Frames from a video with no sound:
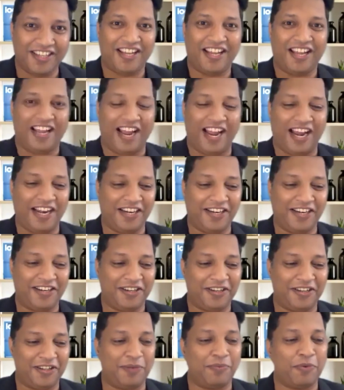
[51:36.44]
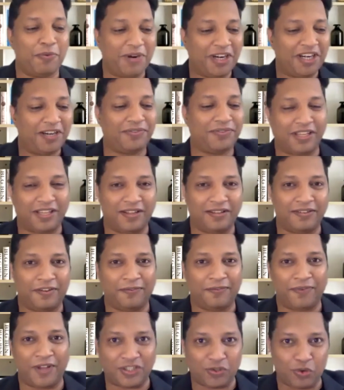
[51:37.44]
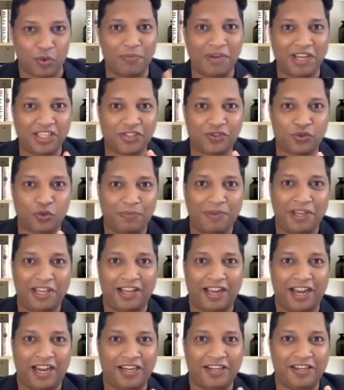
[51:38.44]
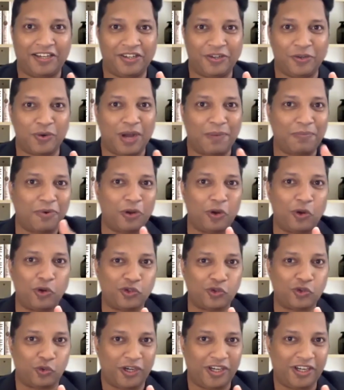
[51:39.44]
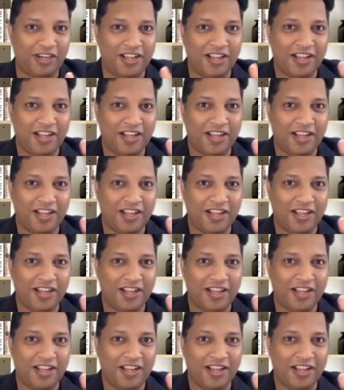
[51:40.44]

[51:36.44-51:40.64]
And the moment if a swimmer is swimming and you come close to it,